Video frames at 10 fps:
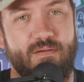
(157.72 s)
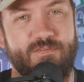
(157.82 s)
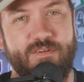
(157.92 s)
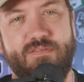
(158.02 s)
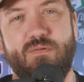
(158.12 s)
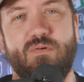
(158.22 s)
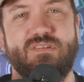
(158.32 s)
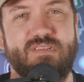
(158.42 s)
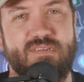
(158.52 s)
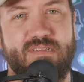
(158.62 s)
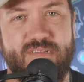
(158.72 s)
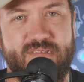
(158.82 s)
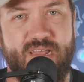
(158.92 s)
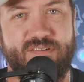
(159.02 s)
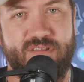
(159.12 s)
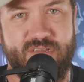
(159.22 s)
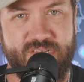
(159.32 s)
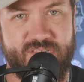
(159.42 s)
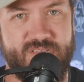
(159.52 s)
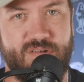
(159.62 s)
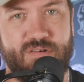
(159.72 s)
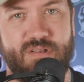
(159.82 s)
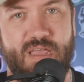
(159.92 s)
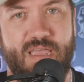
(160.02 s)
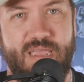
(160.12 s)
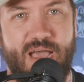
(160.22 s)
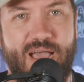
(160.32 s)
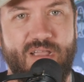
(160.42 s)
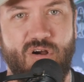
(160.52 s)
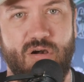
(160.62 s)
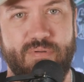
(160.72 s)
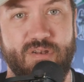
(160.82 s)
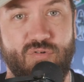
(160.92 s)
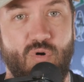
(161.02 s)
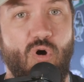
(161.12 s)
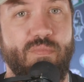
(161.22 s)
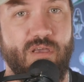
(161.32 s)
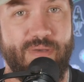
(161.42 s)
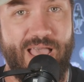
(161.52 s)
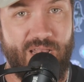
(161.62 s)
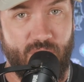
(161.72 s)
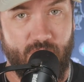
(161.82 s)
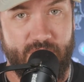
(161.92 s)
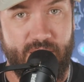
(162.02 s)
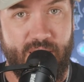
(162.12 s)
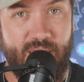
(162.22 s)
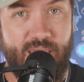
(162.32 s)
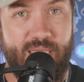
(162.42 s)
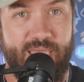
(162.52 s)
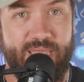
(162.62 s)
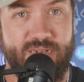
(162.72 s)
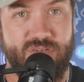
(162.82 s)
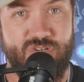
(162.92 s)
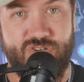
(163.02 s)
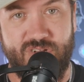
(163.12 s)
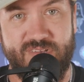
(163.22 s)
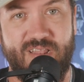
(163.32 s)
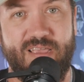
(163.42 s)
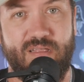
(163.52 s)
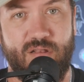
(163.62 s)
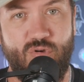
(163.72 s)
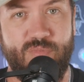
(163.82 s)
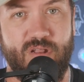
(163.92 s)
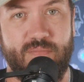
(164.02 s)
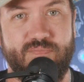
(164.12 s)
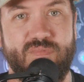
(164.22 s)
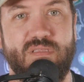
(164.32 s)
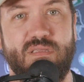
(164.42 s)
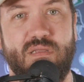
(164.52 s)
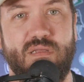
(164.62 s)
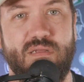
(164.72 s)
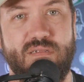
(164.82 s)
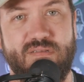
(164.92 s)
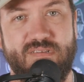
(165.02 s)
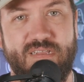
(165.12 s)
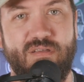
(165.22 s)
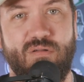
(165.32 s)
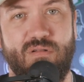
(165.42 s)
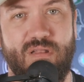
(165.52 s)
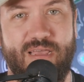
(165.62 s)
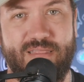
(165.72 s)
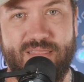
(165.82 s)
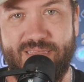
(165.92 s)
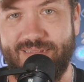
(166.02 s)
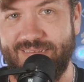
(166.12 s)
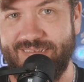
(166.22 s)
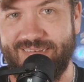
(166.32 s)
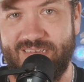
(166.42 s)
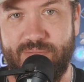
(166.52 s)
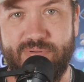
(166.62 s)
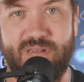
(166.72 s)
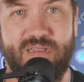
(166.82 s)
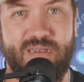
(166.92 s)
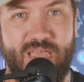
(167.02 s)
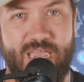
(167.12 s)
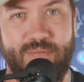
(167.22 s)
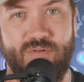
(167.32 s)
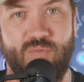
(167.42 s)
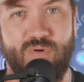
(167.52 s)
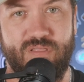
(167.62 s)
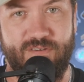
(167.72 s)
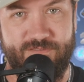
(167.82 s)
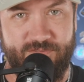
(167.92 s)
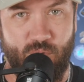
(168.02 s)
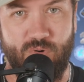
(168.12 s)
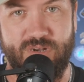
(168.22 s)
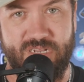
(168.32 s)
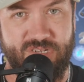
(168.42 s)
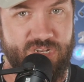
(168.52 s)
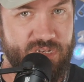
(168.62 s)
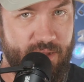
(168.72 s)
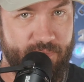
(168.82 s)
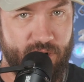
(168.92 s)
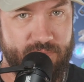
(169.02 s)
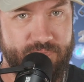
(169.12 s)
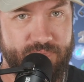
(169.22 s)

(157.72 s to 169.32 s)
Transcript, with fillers: fifty-one sixty is actually considered a high-carbon chromium alloy, and just like aluminum, uh, steel like this is typically named with a four-digit number.